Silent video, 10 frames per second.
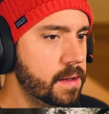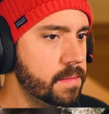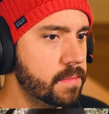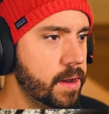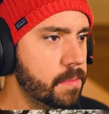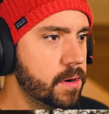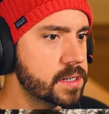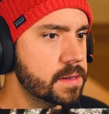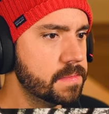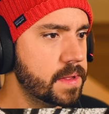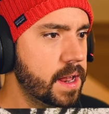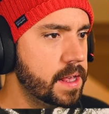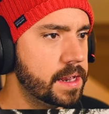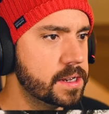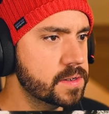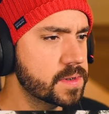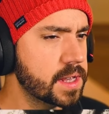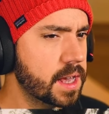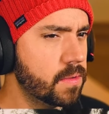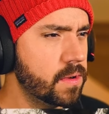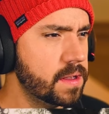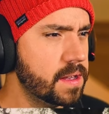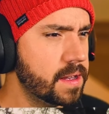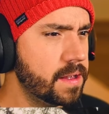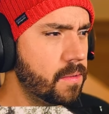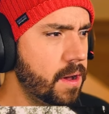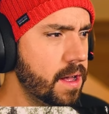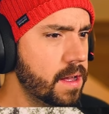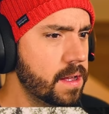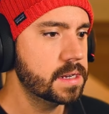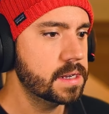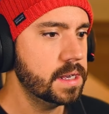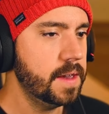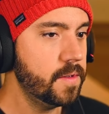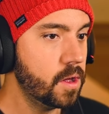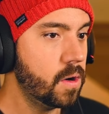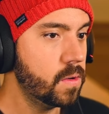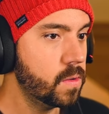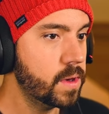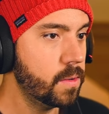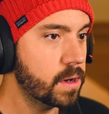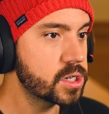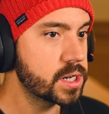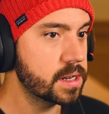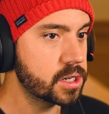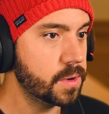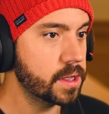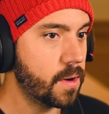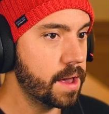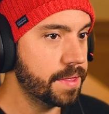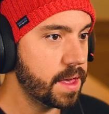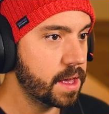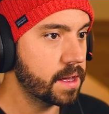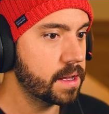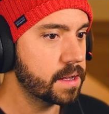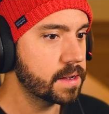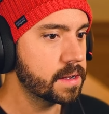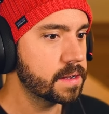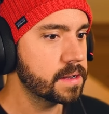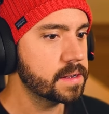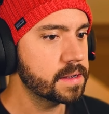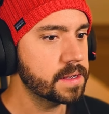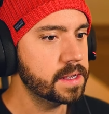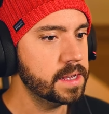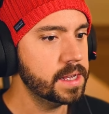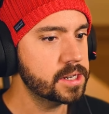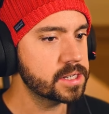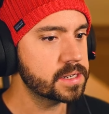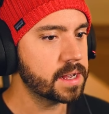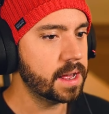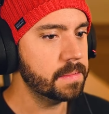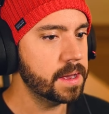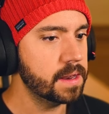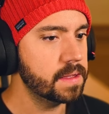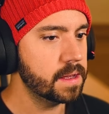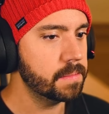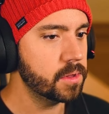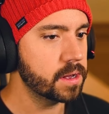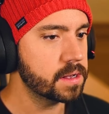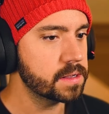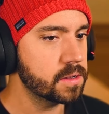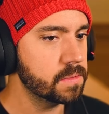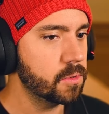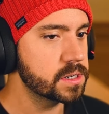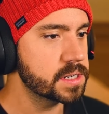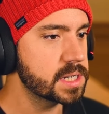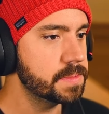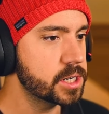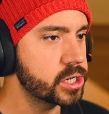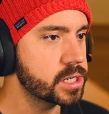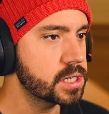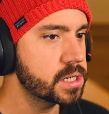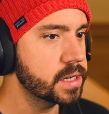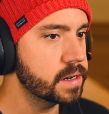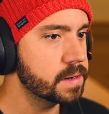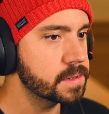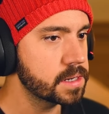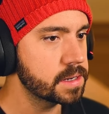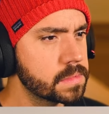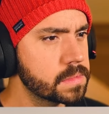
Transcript: reimburse him, that he just was like, what the hell, why? Even though he was doing the right thing, it just kind of made them look a little more suspicious. You know what I'm saying?